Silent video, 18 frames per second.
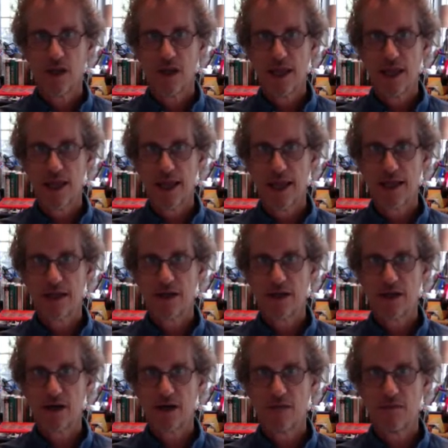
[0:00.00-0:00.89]
And
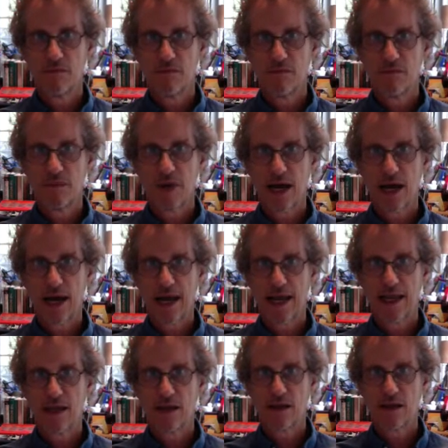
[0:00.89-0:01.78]
so
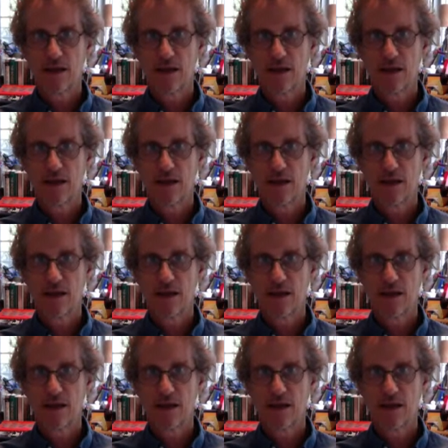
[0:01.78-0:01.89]
I